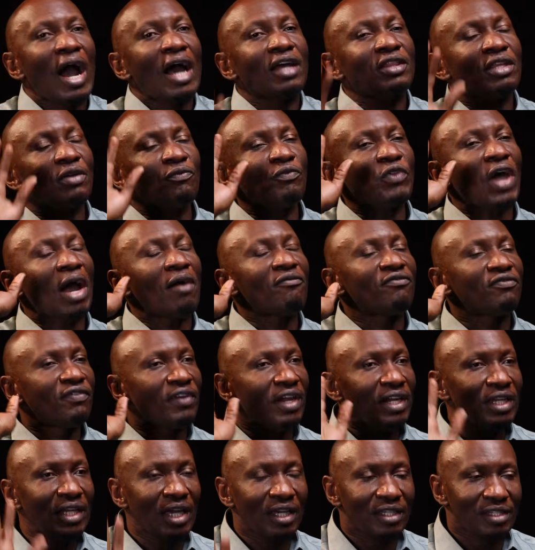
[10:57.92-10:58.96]
I'm
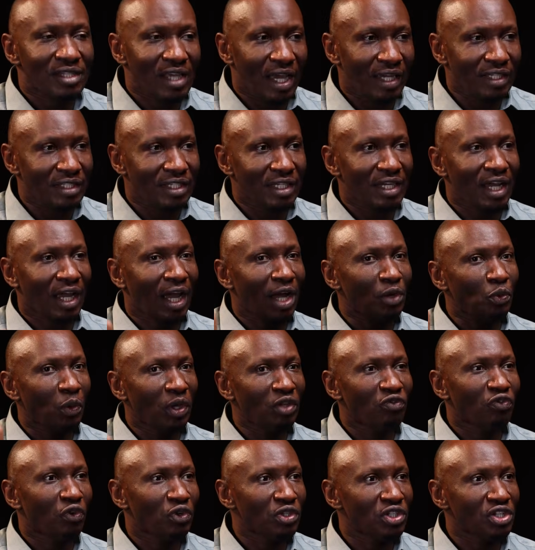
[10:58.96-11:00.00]
very excited. I can't
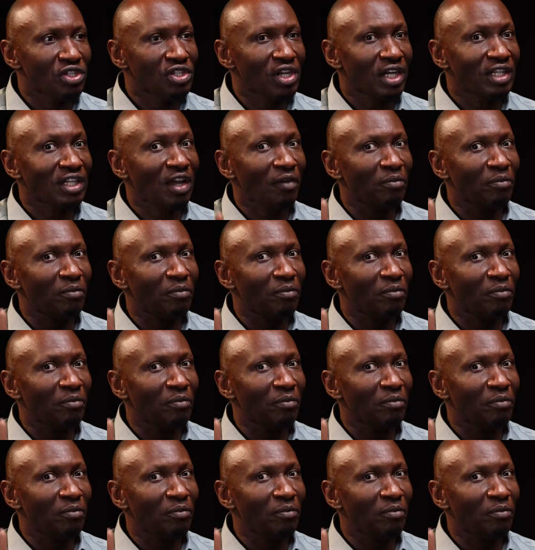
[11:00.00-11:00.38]
wait for dessert.